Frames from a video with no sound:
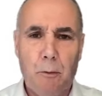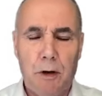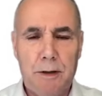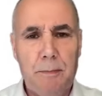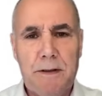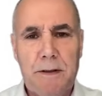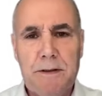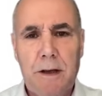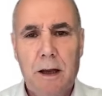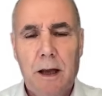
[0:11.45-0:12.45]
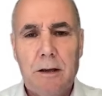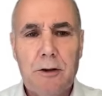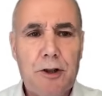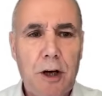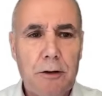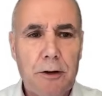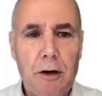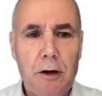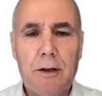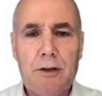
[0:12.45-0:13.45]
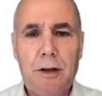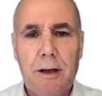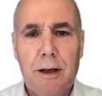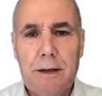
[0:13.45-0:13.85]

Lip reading: world of business to share their knowledge,